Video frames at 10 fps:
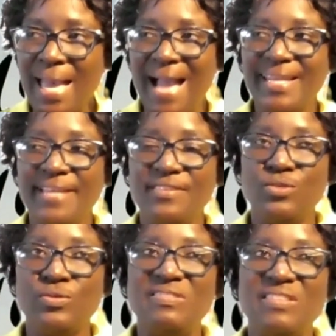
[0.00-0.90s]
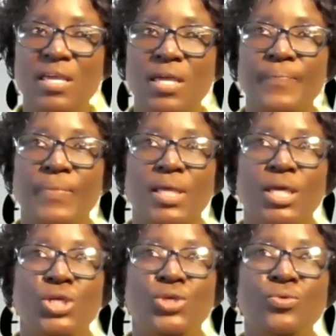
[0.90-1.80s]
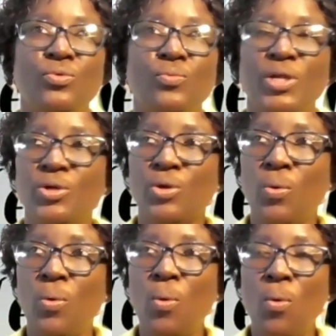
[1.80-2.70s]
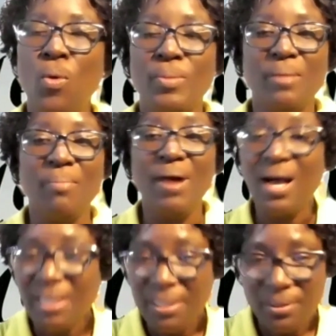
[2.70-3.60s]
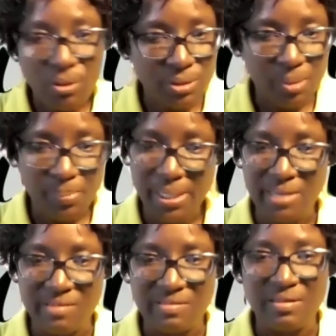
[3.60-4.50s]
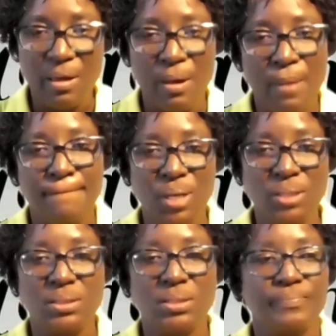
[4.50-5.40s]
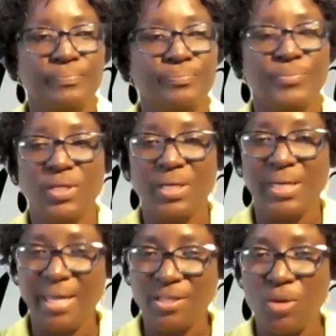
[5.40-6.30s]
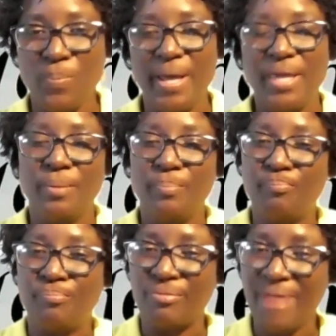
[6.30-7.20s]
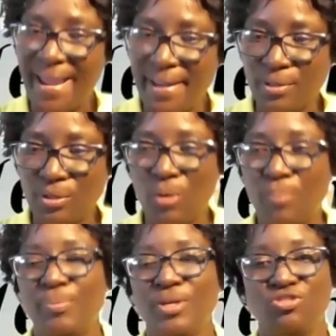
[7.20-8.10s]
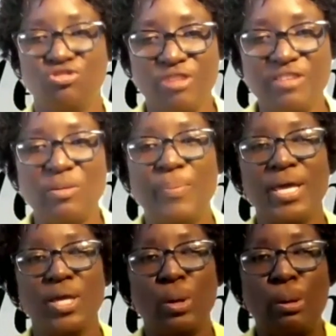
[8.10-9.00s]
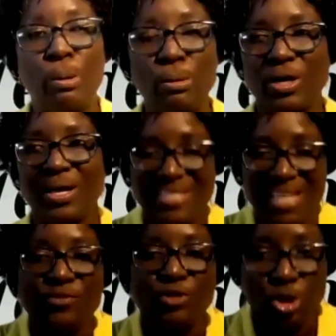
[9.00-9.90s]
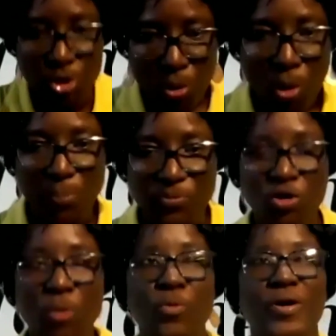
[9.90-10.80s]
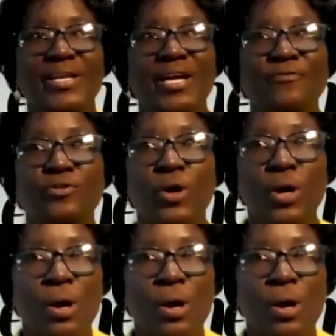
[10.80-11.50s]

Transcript: And as you say, when you're home, you're balling down the place, but you get up and you brighten up, you dress up and because you have to show up somewhere and you have to